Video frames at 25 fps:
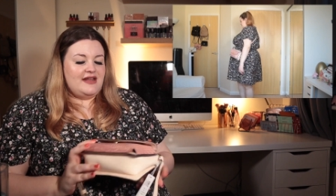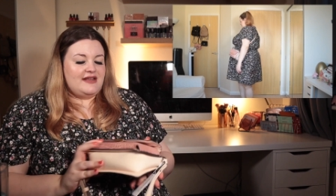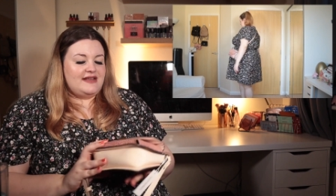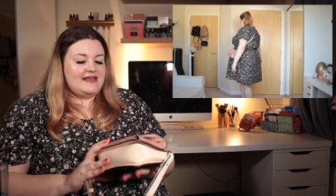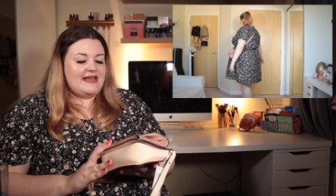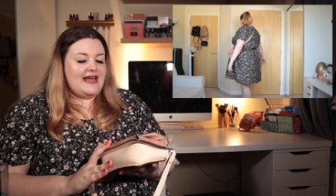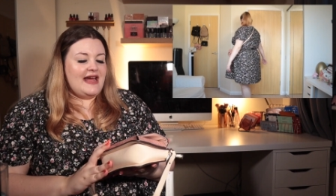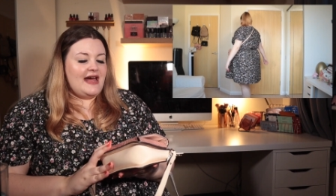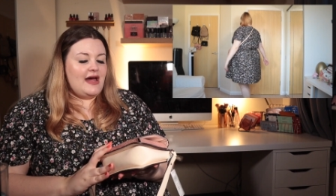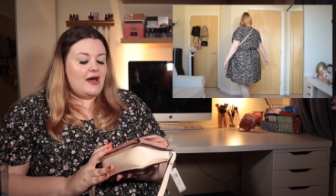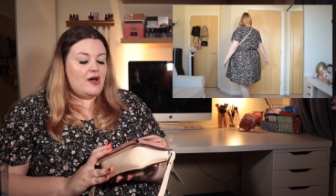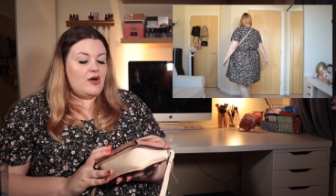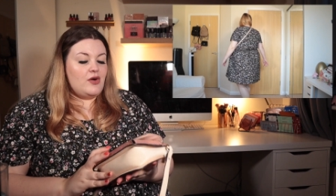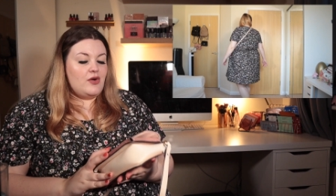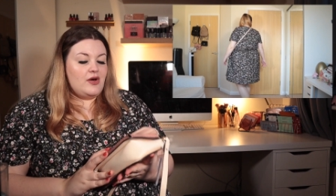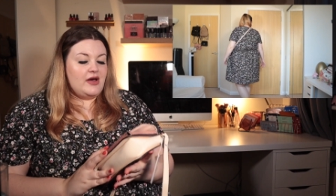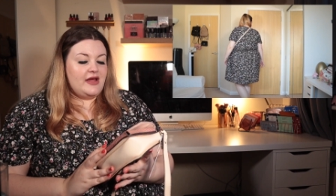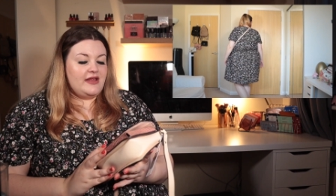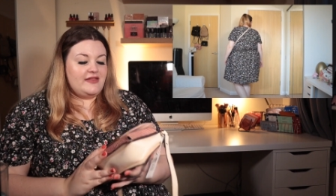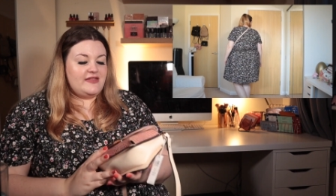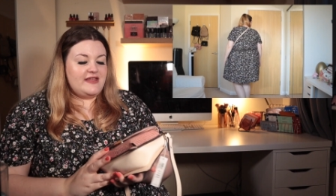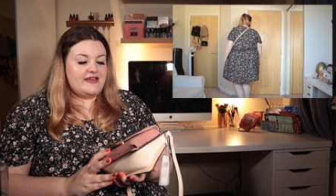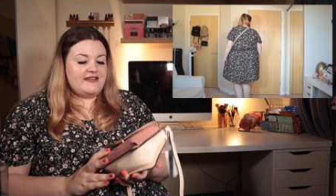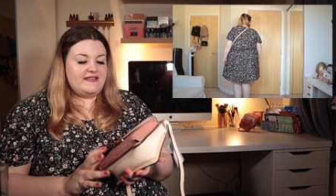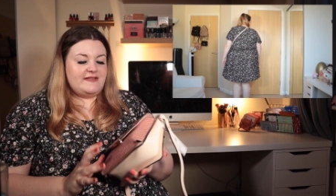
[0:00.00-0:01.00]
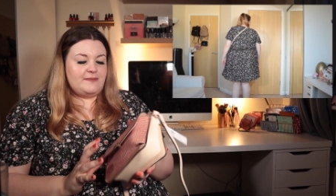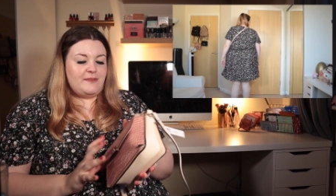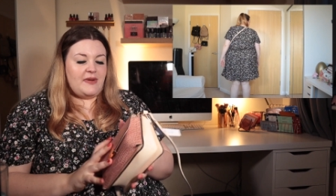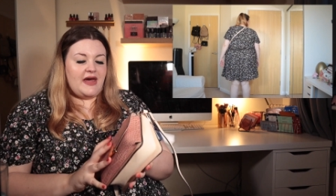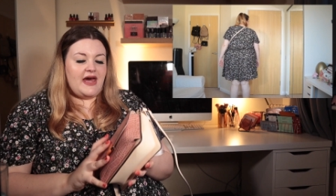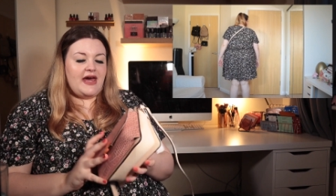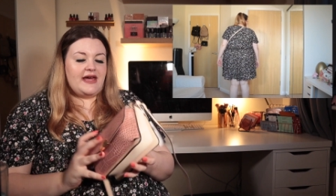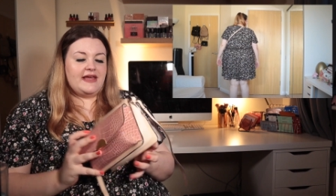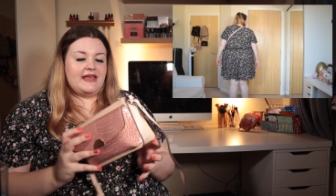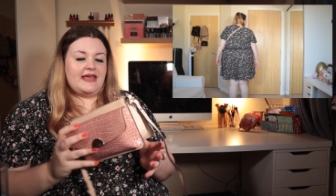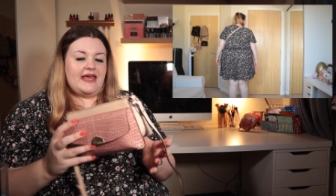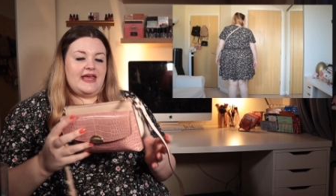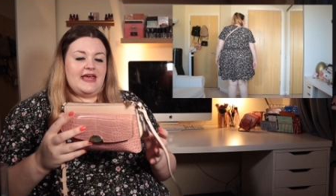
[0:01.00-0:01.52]
now, this
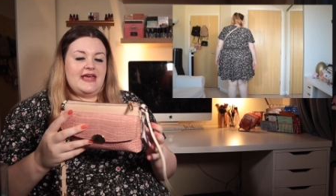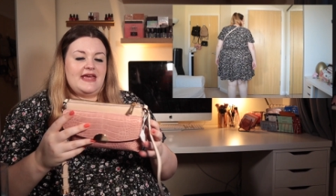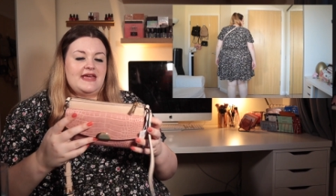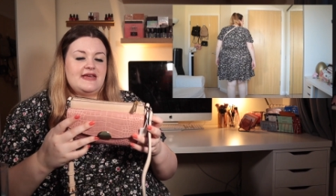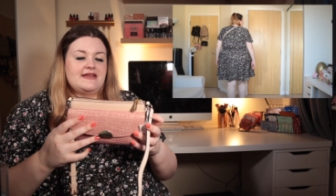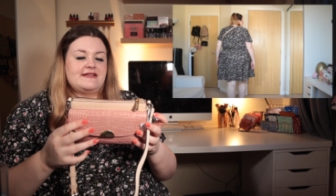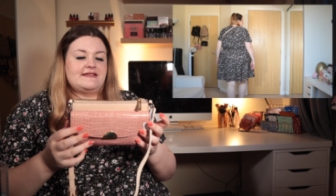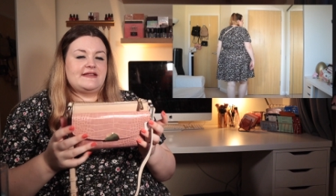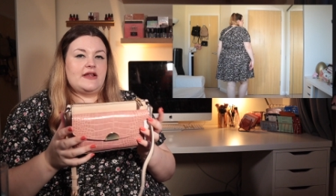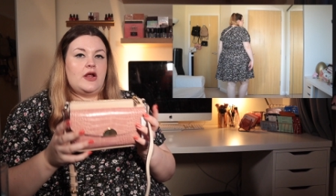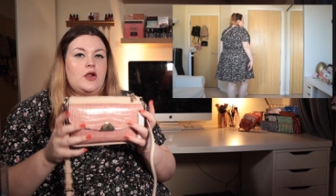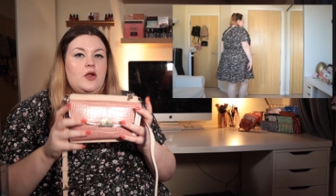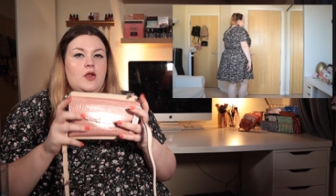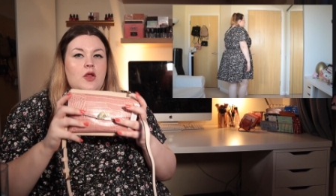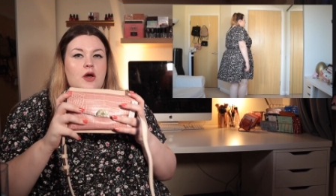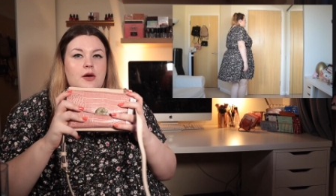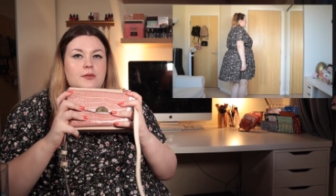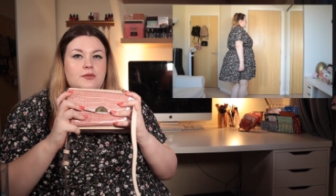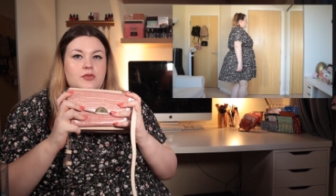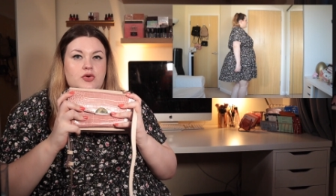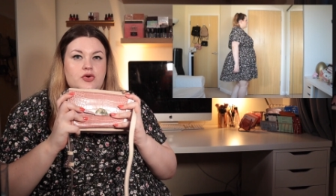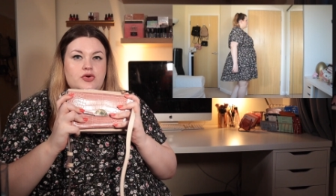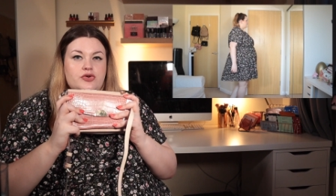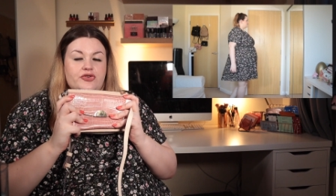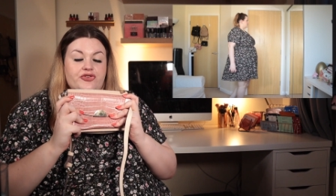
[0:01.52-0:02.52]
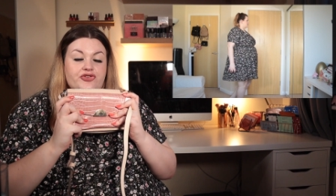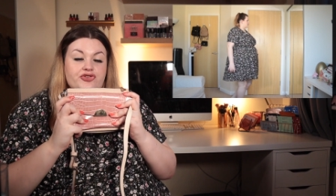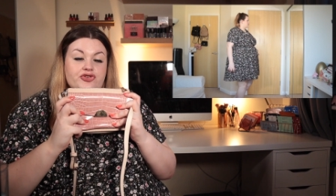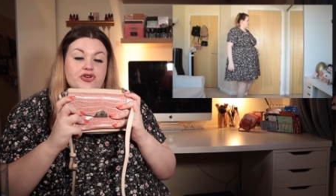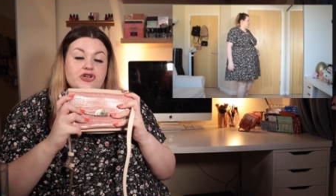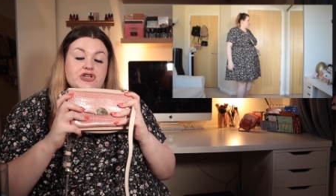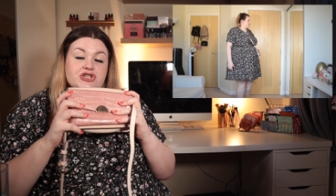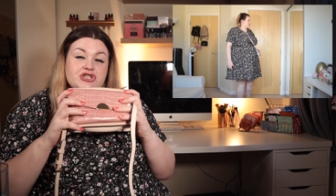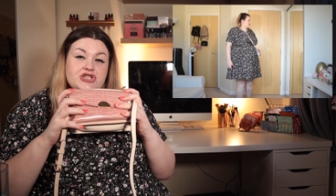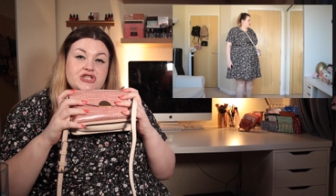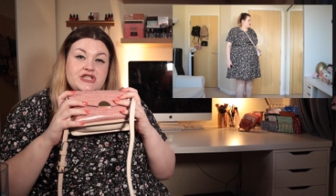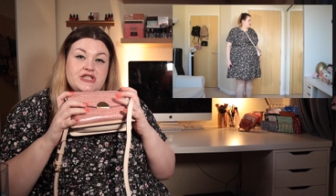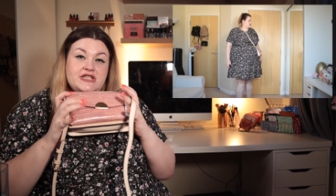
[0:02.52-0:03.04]
bag is a lot more
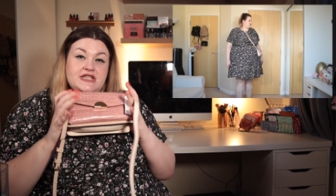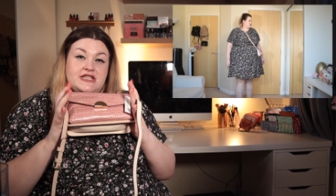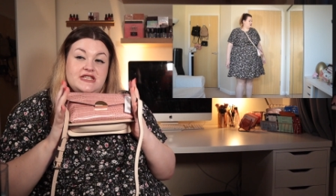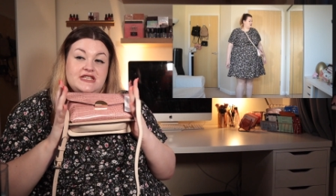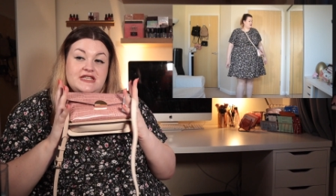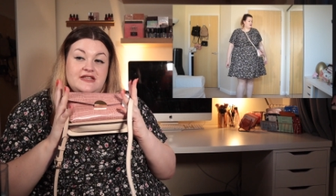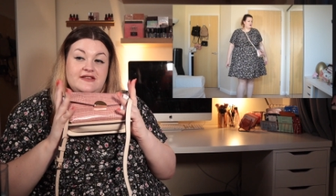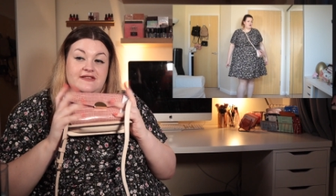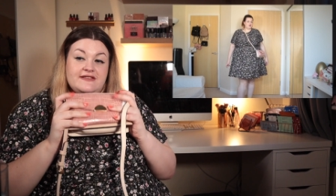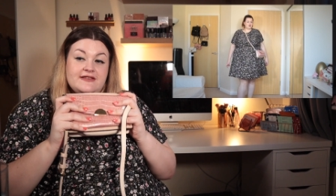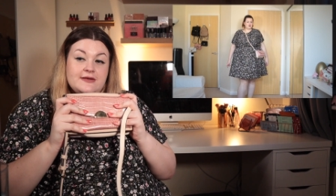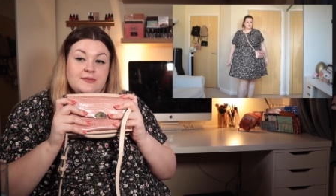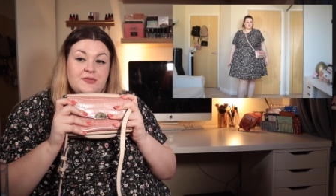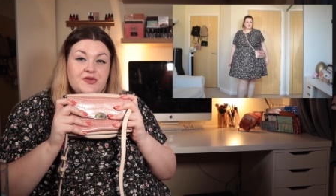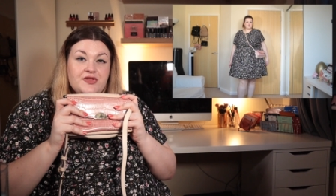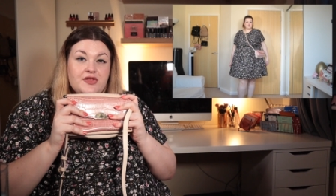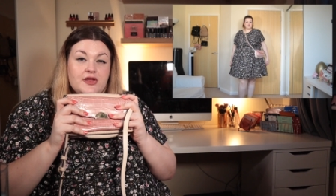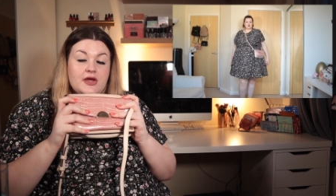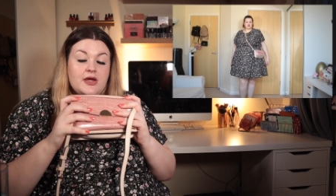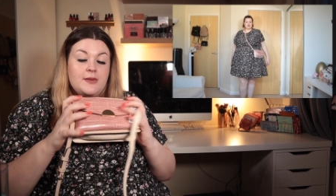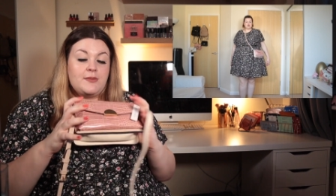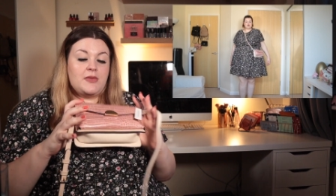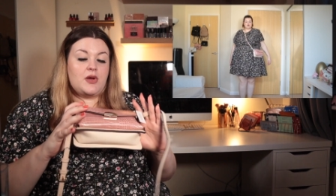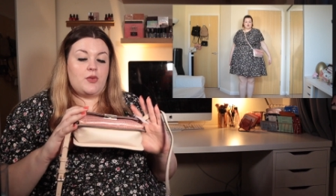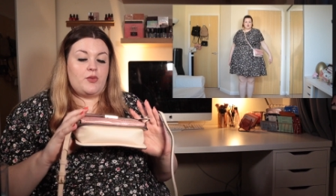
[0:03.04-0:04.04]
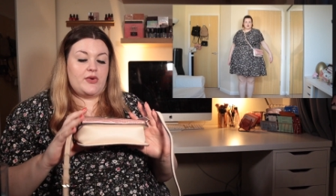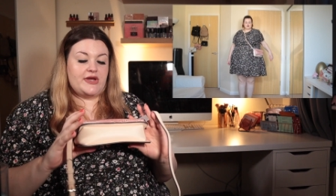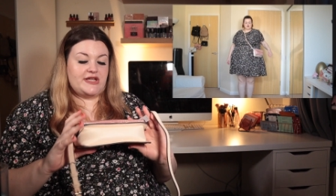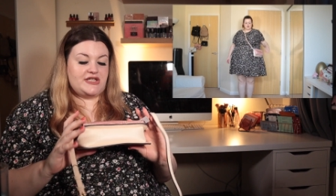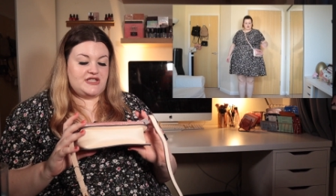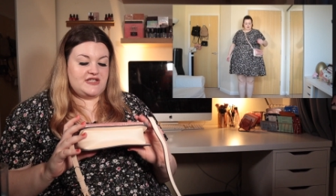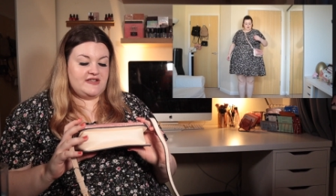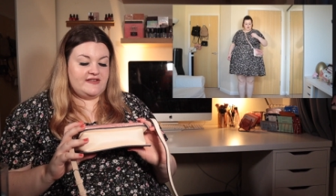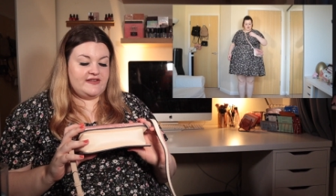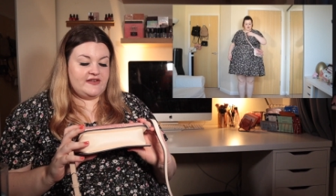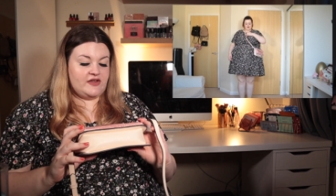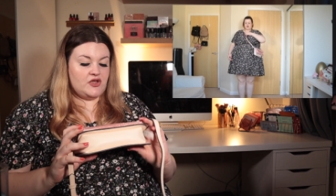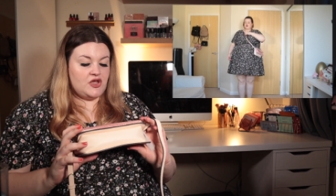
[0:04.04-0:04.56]
structured than some of them,
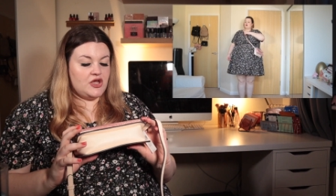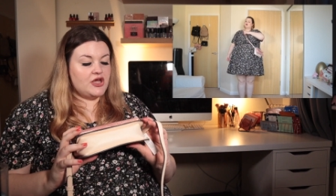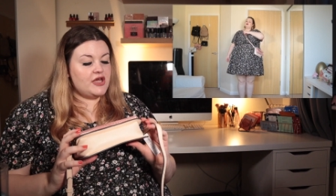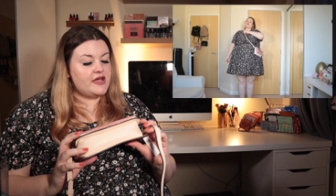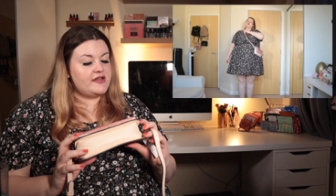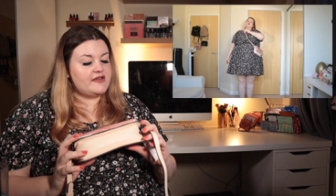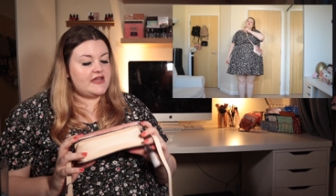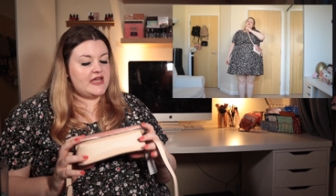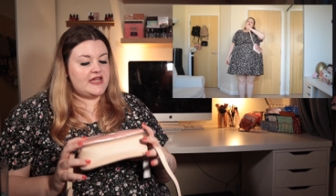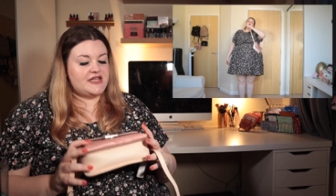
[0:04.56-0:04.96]
which is good.